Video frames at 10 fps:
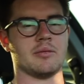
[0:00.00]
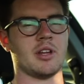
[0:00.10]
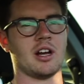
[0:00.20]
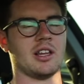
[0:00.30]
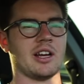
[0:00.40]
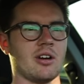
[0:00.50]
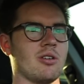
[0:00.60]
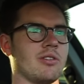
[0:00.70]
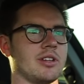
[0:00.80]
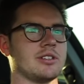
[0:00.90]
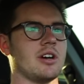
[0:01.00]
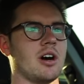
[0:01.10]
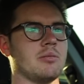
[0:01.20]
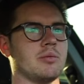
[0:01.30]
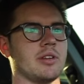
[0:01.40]
not like over the
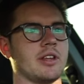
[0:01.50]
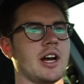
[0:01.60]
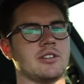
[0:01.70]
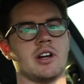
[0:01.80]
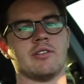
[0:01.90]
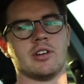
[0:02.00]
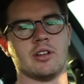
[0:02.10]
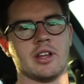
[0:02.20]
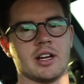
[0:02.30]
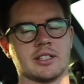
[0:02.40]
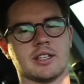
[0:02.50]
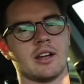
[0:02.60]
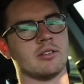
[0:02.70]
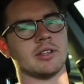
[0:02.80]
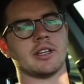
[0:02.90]
top with iDrive and all that, because
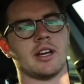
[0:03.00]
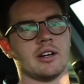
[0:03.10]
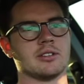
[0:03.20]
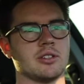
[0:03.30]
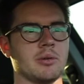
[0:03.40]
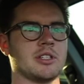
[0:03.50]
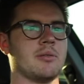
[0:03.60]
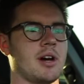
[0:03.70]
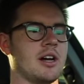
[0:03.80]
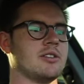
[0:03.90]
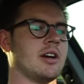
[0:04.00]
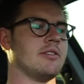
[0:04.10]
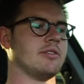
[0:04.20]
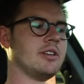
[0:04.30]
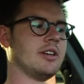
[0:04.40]
I don't really care too much about
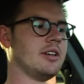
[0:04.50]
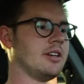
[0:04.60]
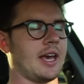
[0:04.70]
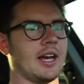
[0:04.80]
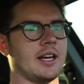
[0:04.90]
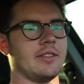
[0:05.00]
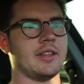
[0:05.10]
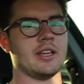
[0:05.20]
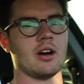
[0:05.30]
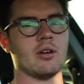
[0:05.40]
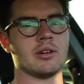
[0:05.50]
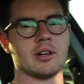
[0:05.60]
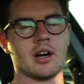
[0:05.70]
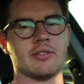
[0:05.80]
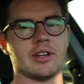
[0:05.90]
iDrive. And the
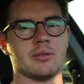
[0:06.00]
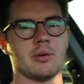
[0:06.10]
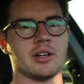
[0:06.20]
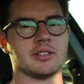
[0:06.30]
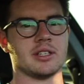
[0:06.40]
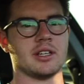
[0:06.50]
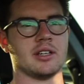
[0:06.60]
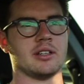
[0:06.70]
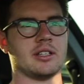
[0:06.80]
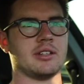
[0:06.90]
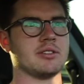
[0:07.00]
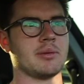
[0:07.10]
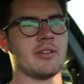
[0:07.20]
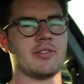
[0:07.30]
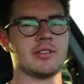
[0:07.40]
owner of it was he was
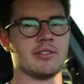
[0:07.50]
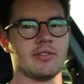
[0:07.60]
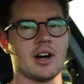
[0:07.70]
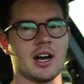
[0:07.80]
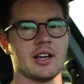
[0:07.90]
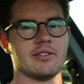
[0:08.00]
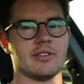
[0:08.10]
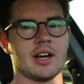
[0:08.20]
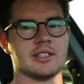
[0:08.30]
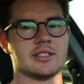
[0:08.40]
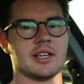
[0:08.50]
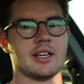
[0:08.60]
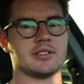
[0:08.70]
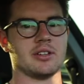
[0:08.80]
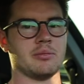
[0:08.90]
about 55, I'd
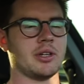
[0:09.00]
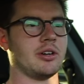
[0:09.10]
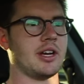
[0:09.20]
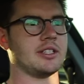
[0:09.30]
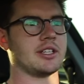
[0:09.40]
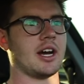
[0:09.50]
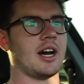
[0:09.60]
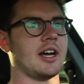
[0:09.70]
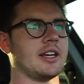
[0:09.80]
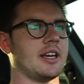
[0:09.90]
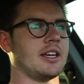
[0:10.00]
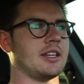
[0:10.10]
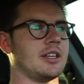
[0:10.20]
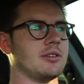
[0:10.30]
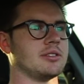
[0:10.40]
say, so middle-aged guy,
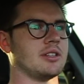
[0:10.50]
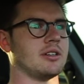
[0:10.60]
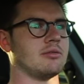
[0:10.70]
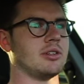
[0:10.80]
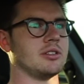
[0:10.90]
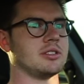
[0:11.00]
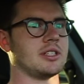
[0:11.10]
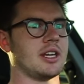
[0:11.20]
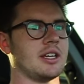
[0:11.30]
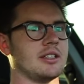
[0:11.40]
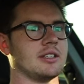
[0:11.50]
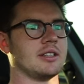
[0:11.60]
and he was a real estate